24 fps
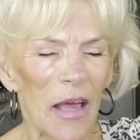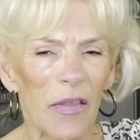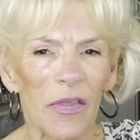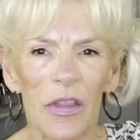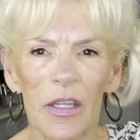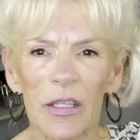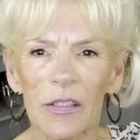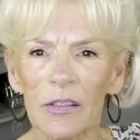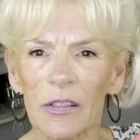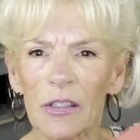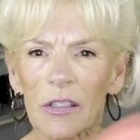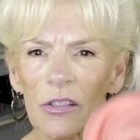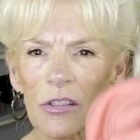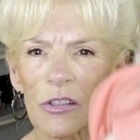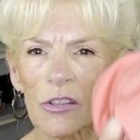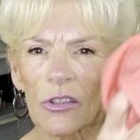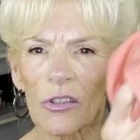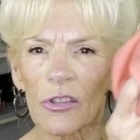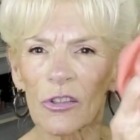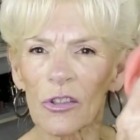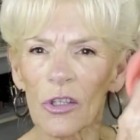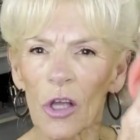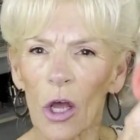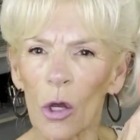This is
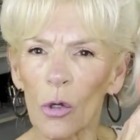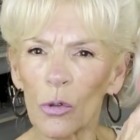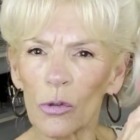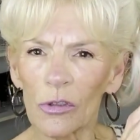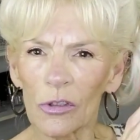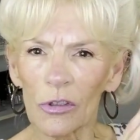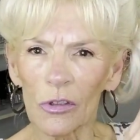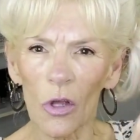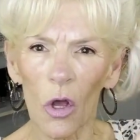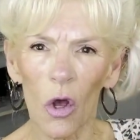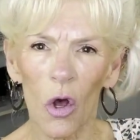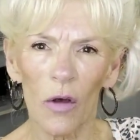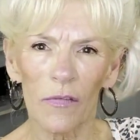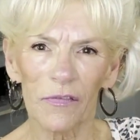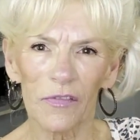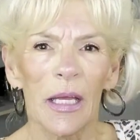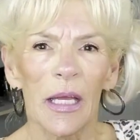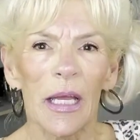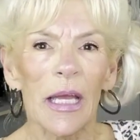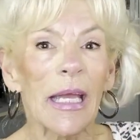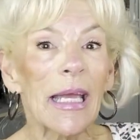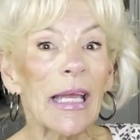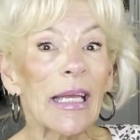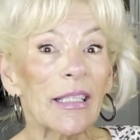so soft.
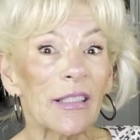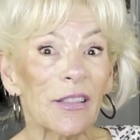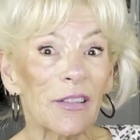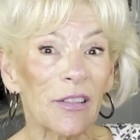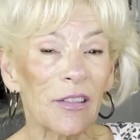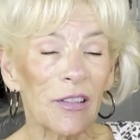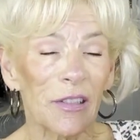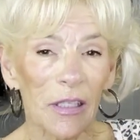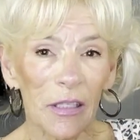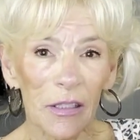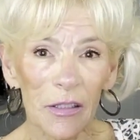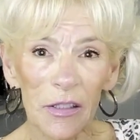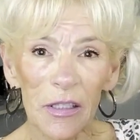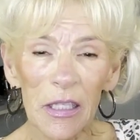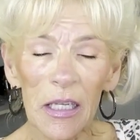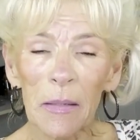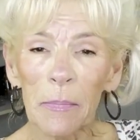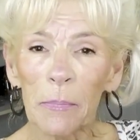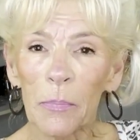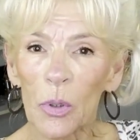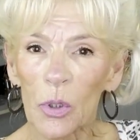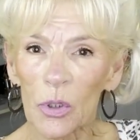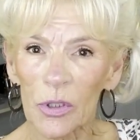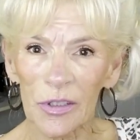It's
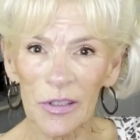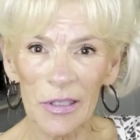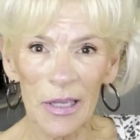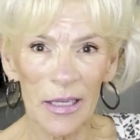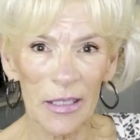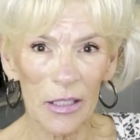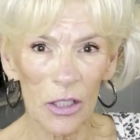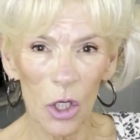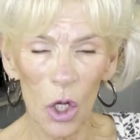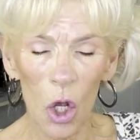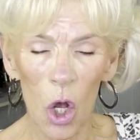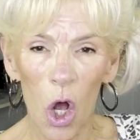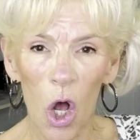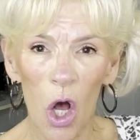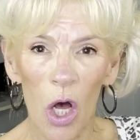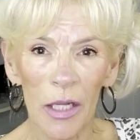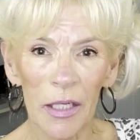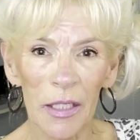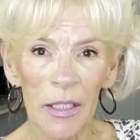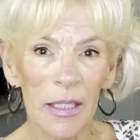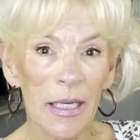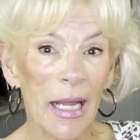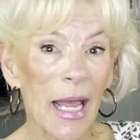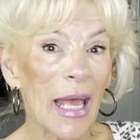60%
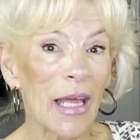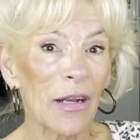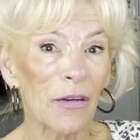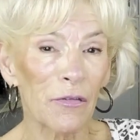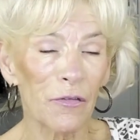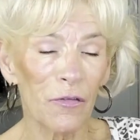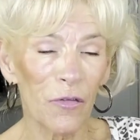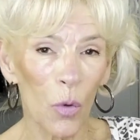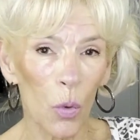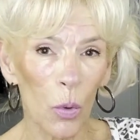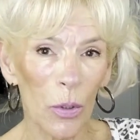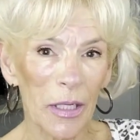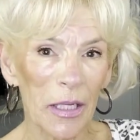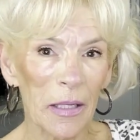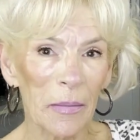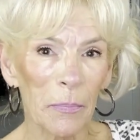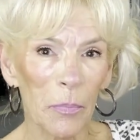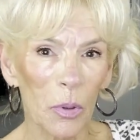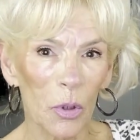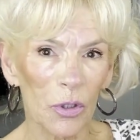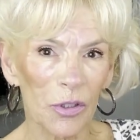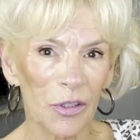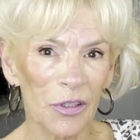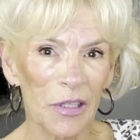cotton and
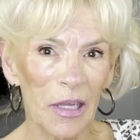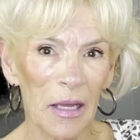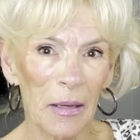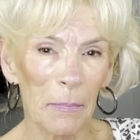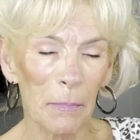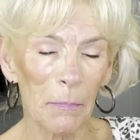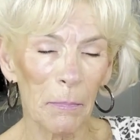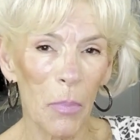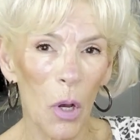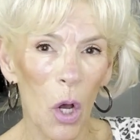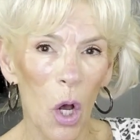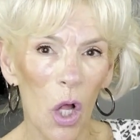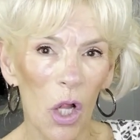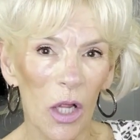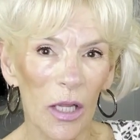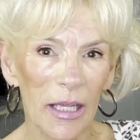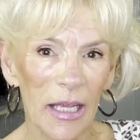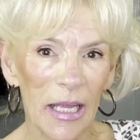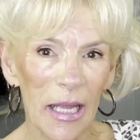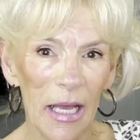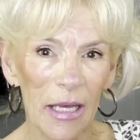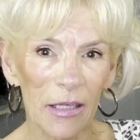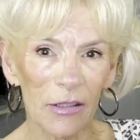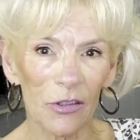40%
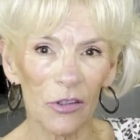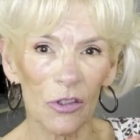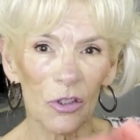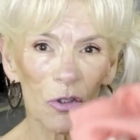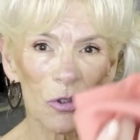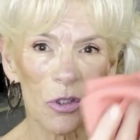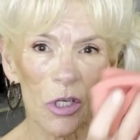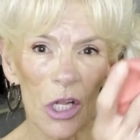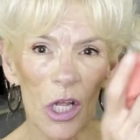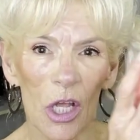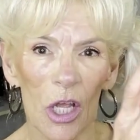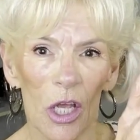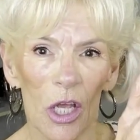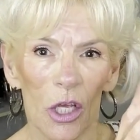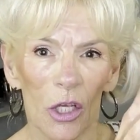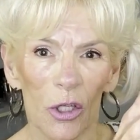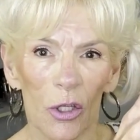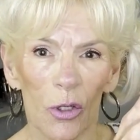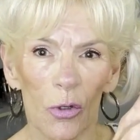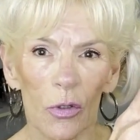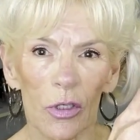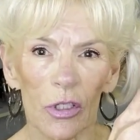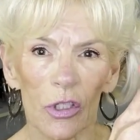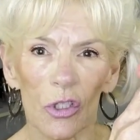polyester.
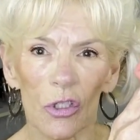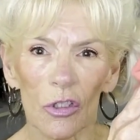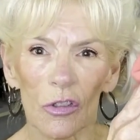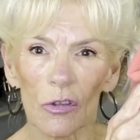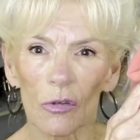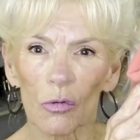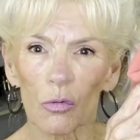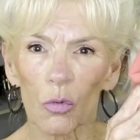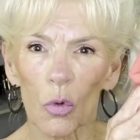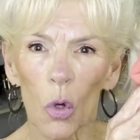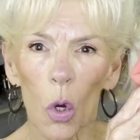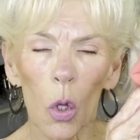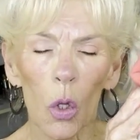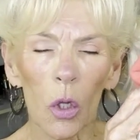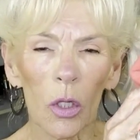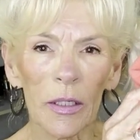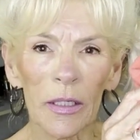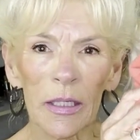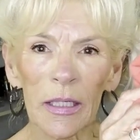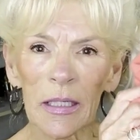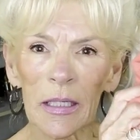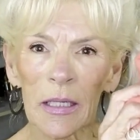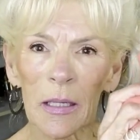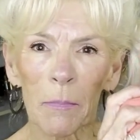You could just roll
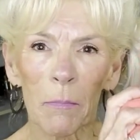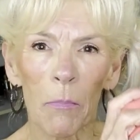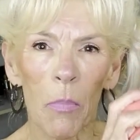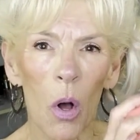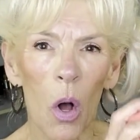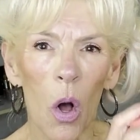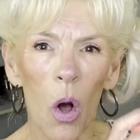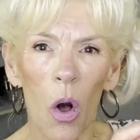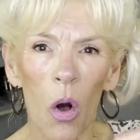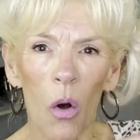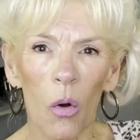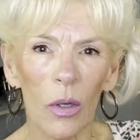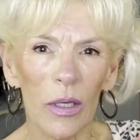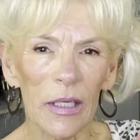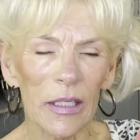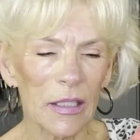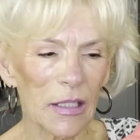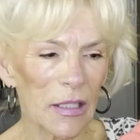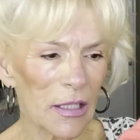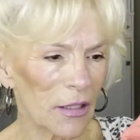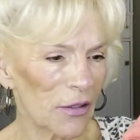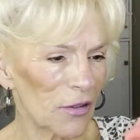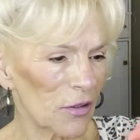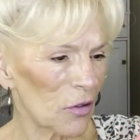it in a ball.
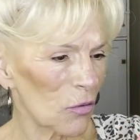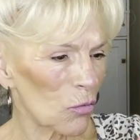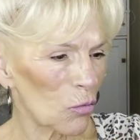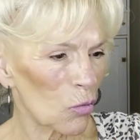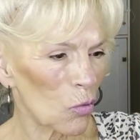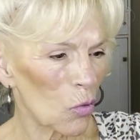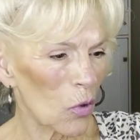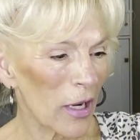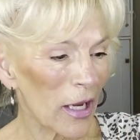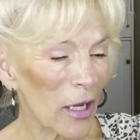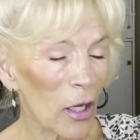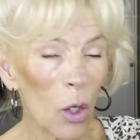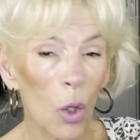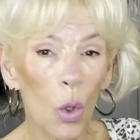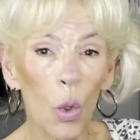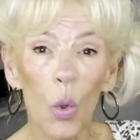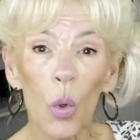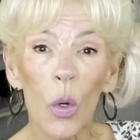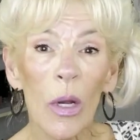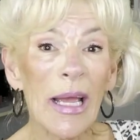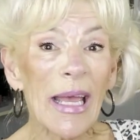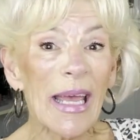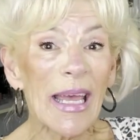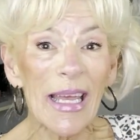It doesn't
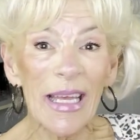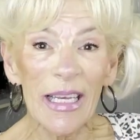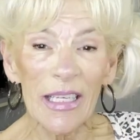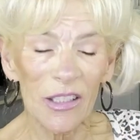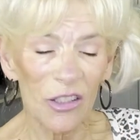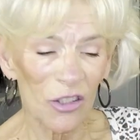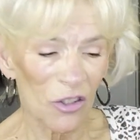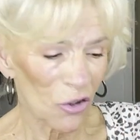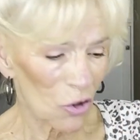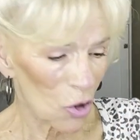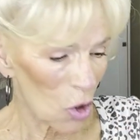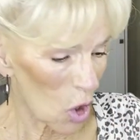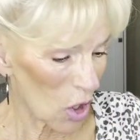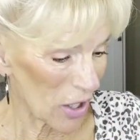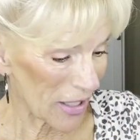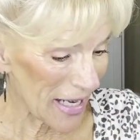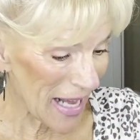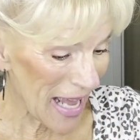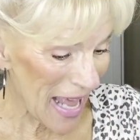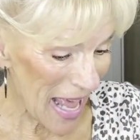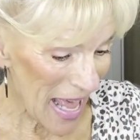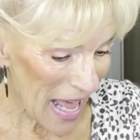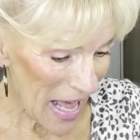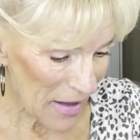wrinkle. It's not
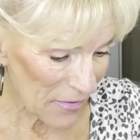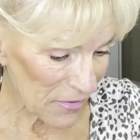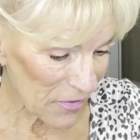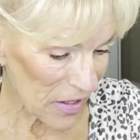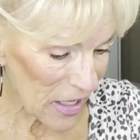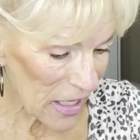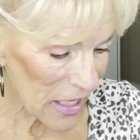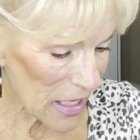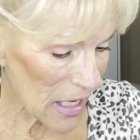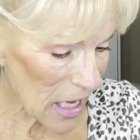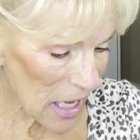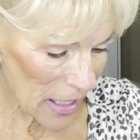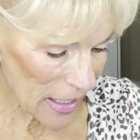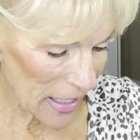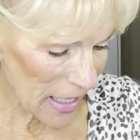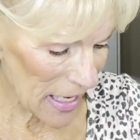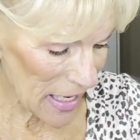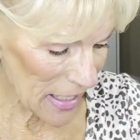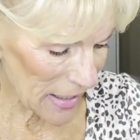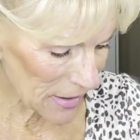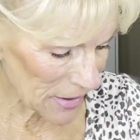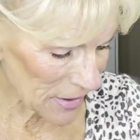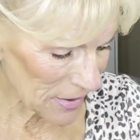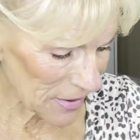heavy. I
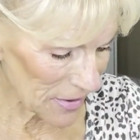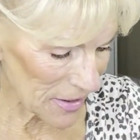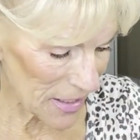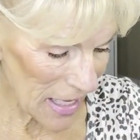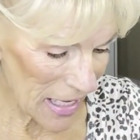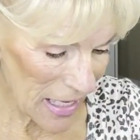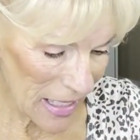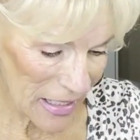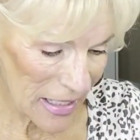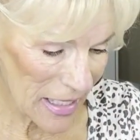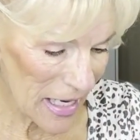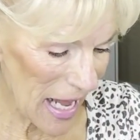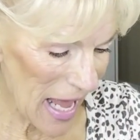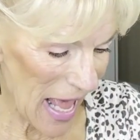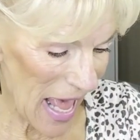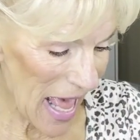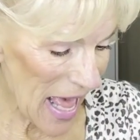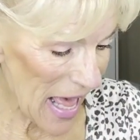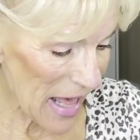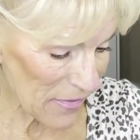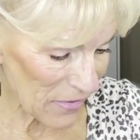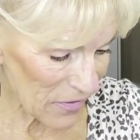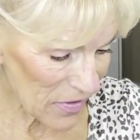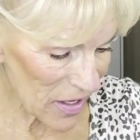can't stand
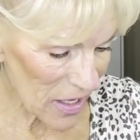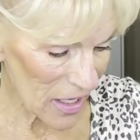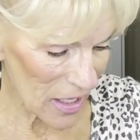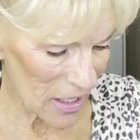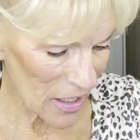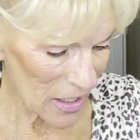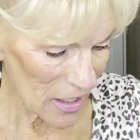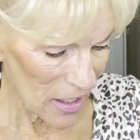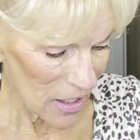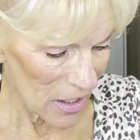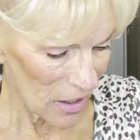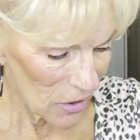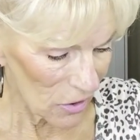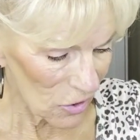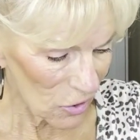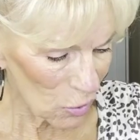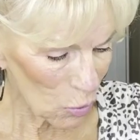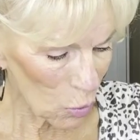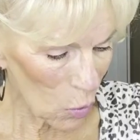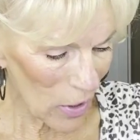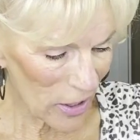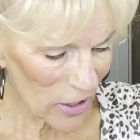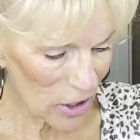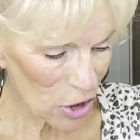heavy
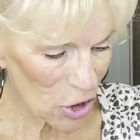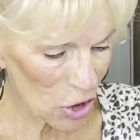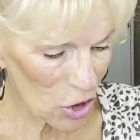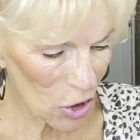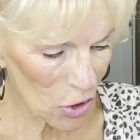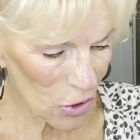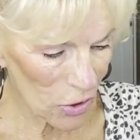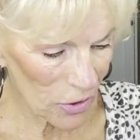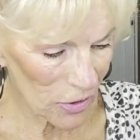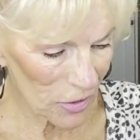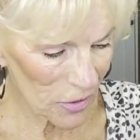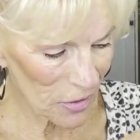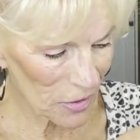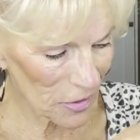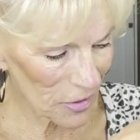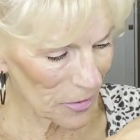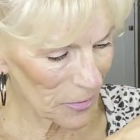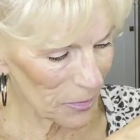sweatshirts.